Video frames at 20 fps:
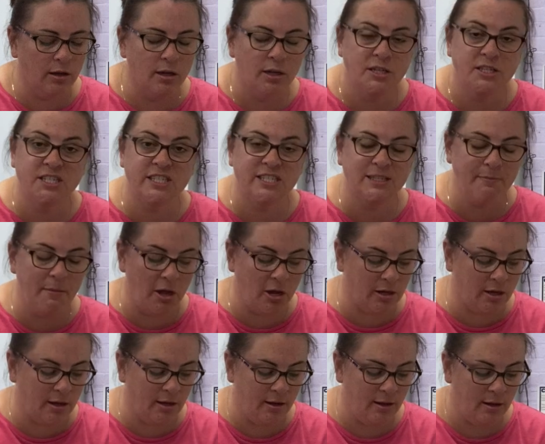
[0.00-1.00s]
smug.
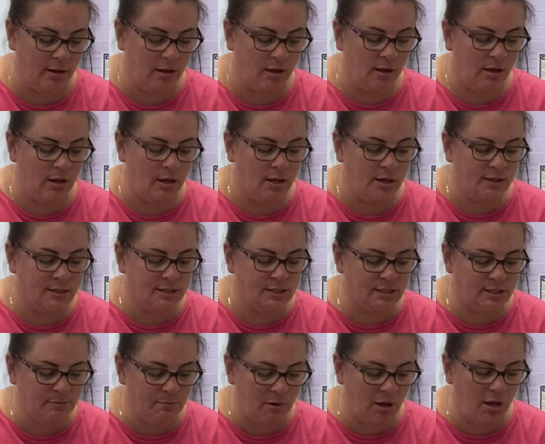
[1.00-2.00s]

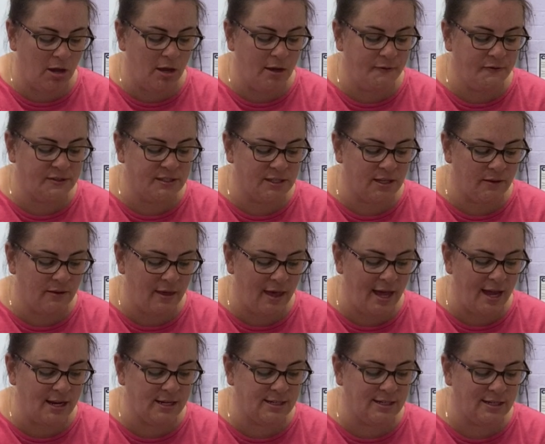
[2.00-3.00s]
Smurfs
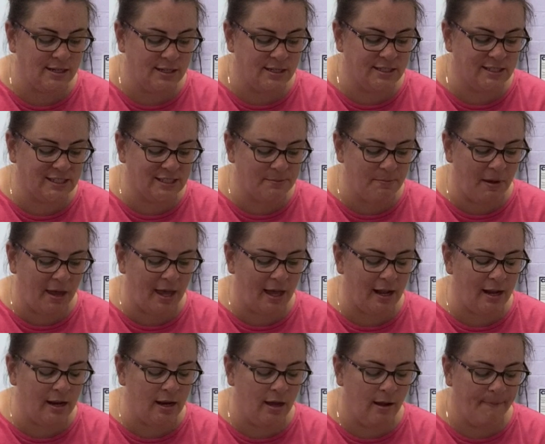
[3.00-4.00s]
that
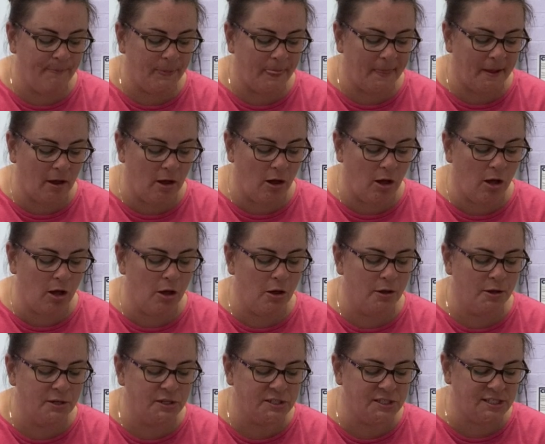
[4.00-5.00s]
smell
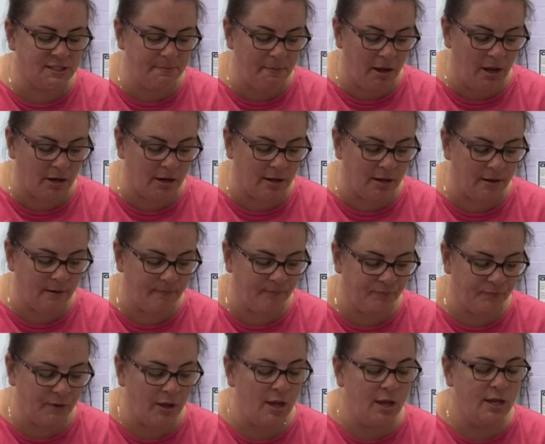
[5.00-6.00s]
are smug.
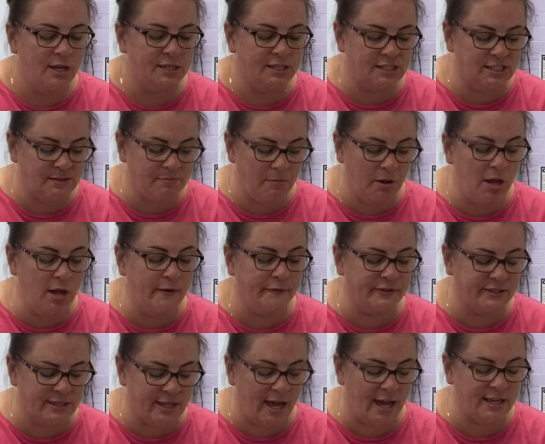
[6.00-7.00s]

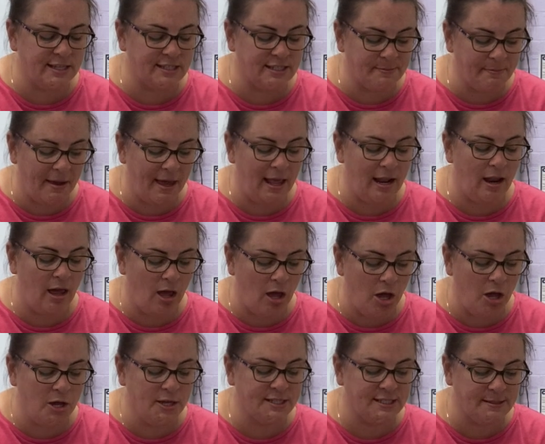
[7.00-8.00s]
Smurfs that smell
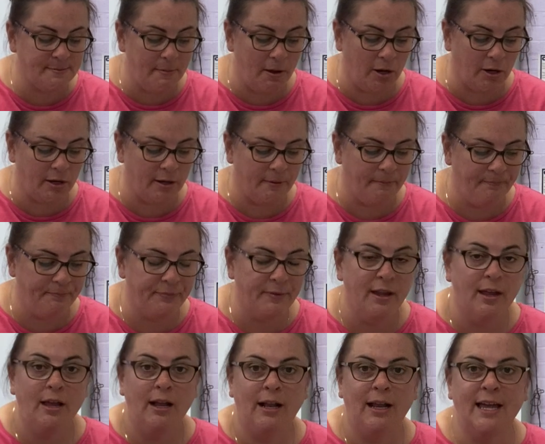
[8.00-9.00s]
are smug.
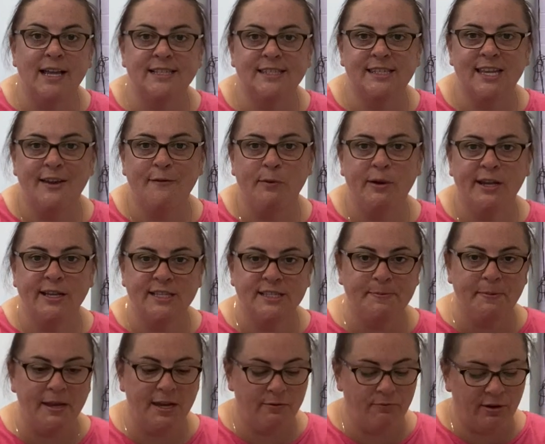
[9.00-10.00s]
Let's see if we can
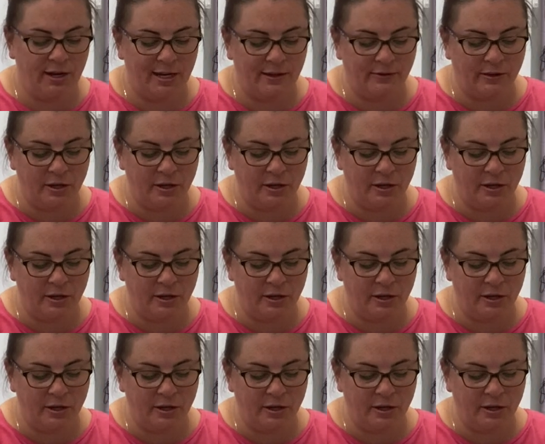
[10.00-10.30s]
speed read